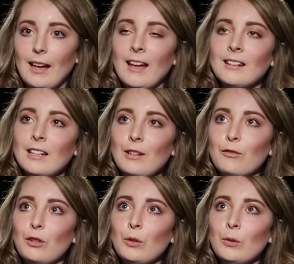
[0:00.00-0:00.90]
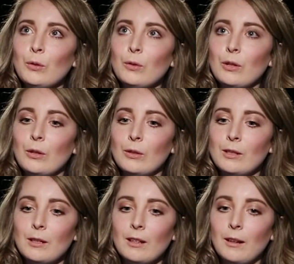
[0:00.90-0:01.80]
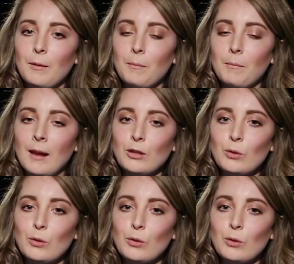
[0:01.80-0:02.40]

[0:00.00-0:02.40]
And if you could make